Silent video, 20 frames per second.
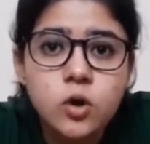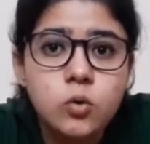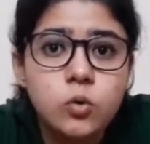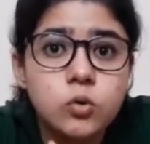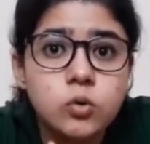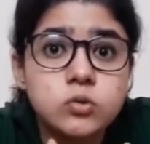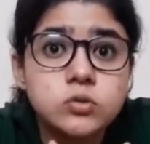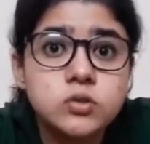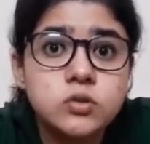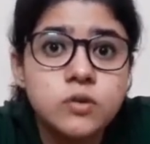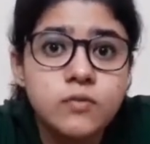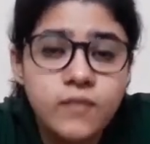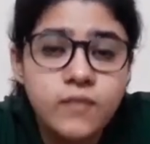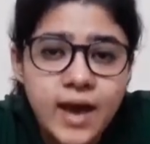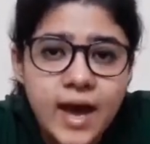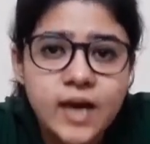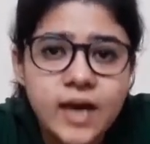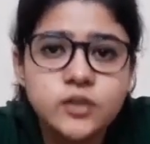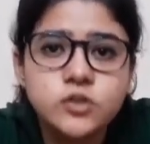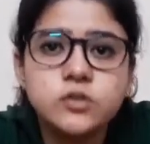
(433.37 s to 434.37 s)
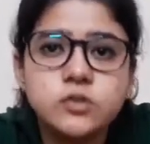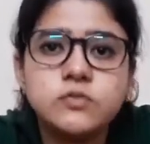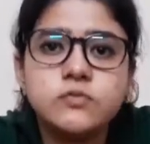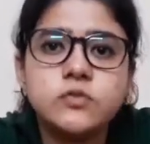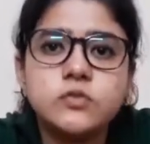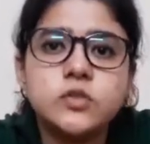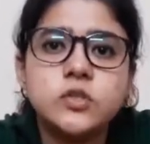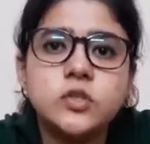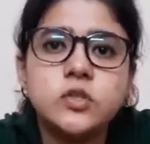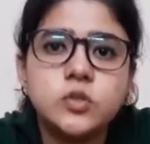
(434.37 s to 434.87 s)
course of action
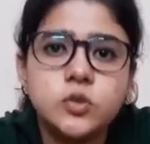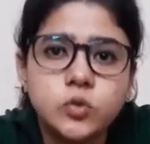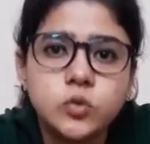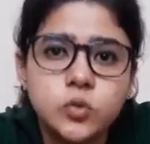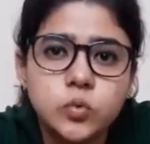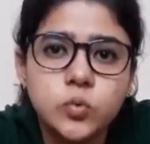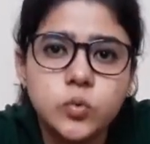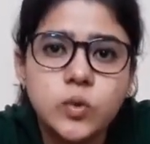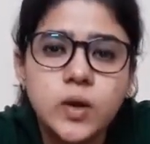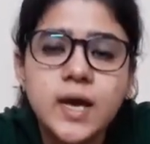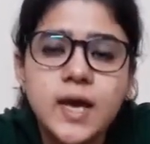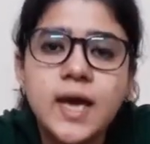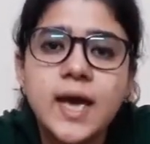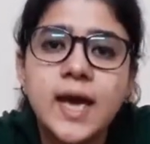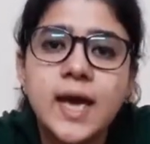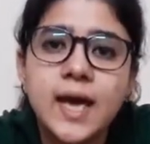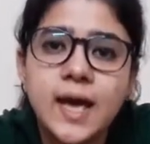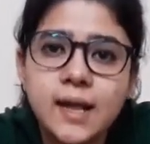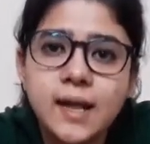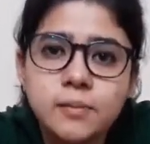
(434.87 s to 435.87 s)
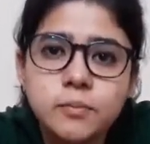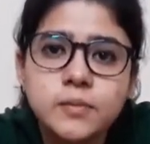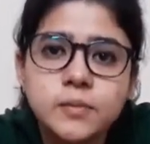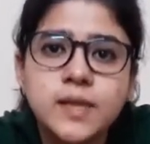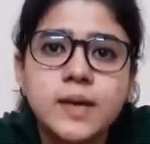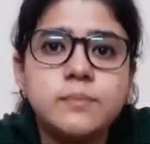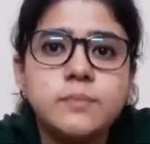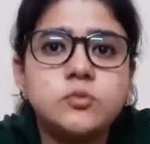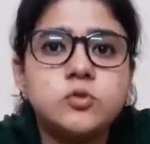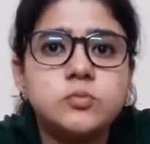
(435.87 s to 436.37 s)
for the crew help
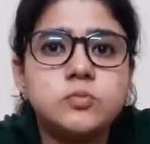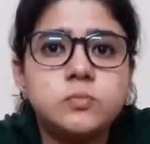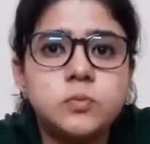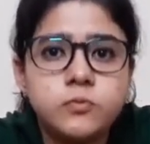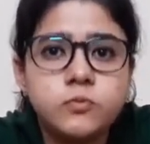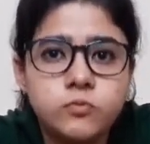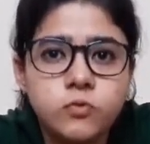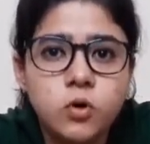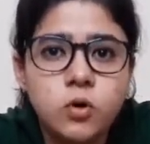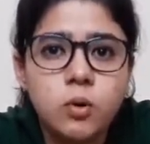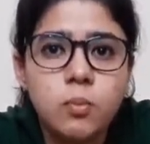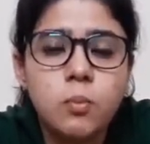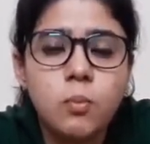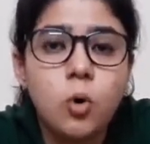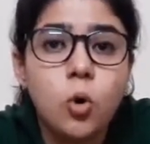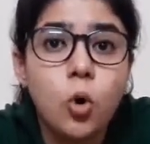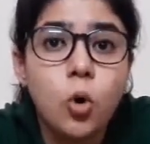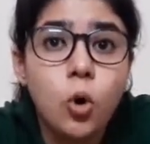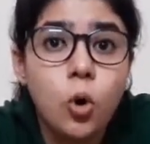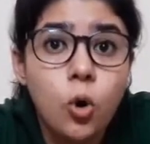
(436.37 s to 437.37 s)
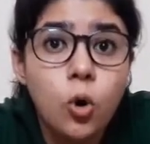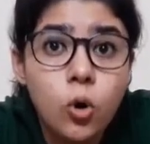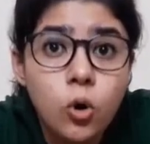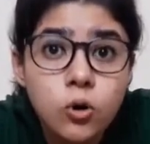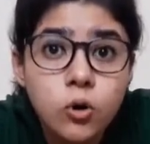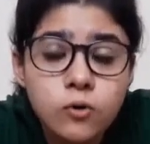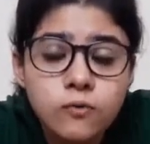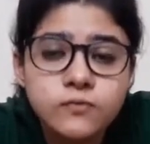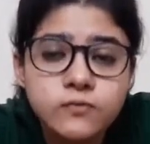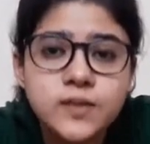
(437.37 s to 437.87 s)
them to perform
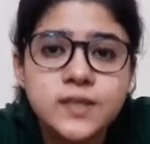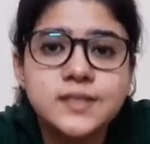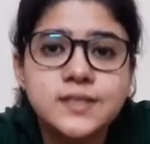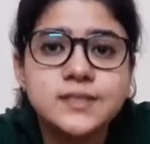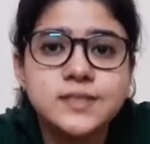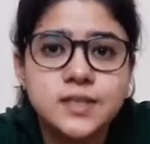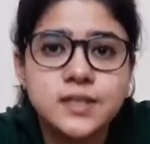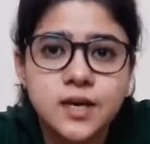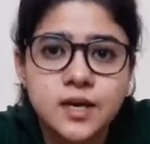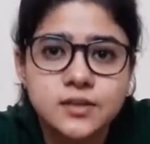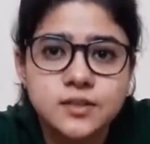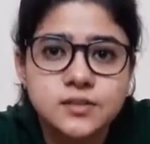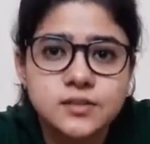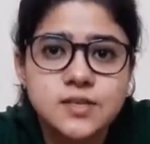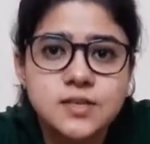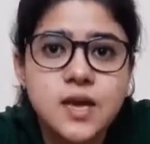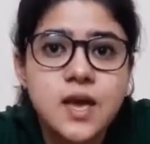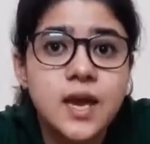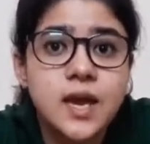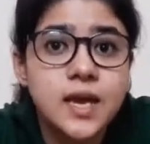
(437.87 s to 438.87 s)
all of their tasks